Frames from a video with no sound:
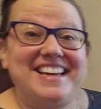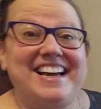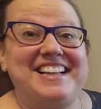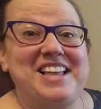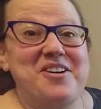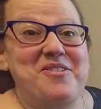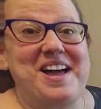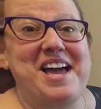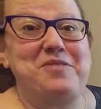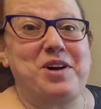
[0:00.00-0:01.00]
Hello
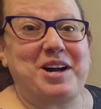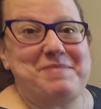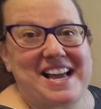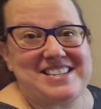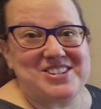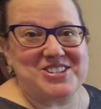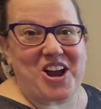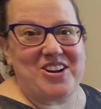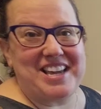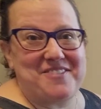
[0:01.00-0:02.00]
and welcome to Esther's
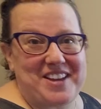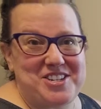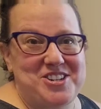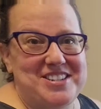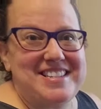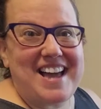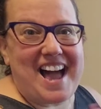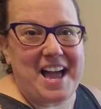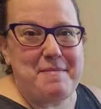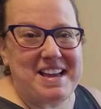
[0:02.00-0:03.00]
Gardening Adventures.
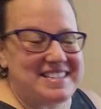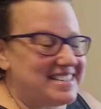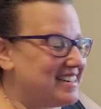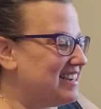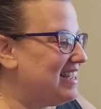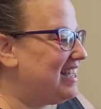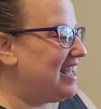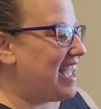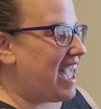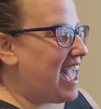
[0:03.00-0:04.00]
I'm Esther
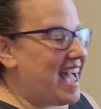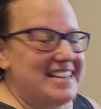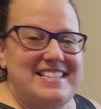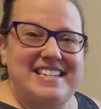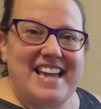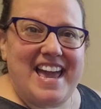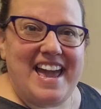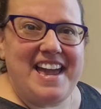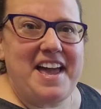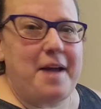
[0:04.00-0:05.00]
and
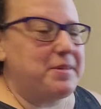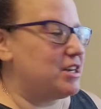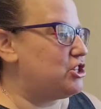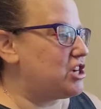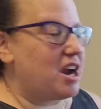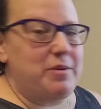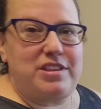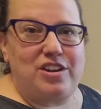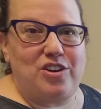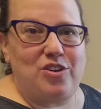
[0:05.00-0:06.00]
today I'm going to share
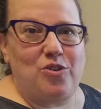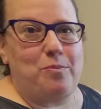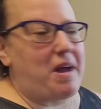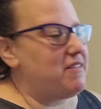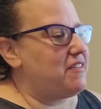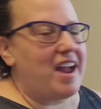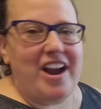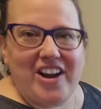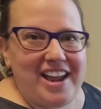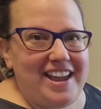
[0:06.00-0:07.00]
with you my
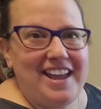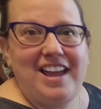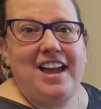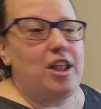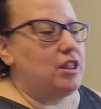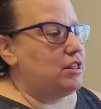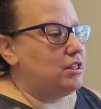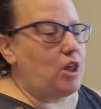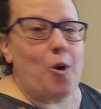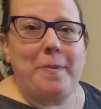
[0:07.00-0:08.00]
very
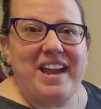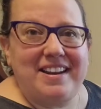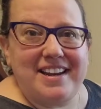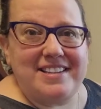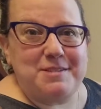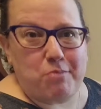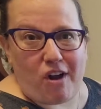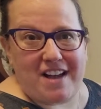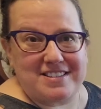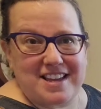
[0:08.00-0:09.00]
low maintenance
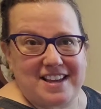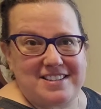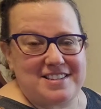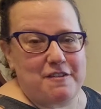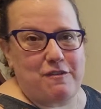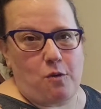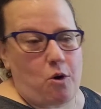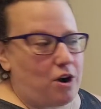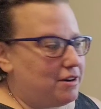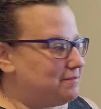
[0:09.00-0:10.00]
process
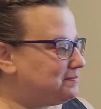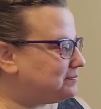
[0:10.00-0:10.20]
for